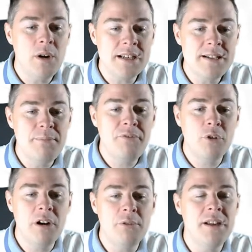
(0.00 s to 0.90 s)
Or actually,
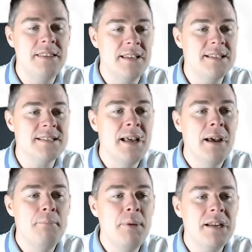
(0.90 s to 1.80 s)
before I run this,
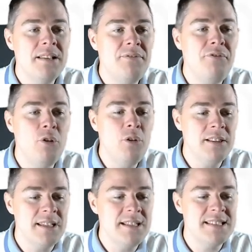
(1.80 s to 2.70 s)
by
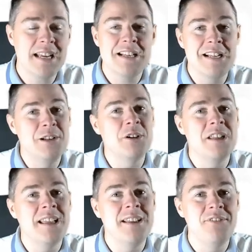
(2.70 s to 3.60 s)
default, it's actually
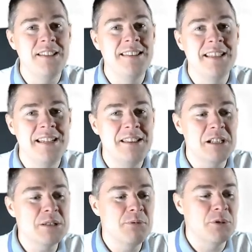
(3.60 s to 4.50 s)
looking if Internet
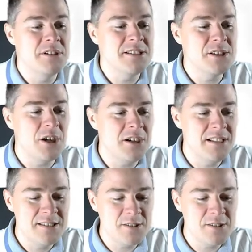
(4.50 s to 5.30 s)
Explorer is started.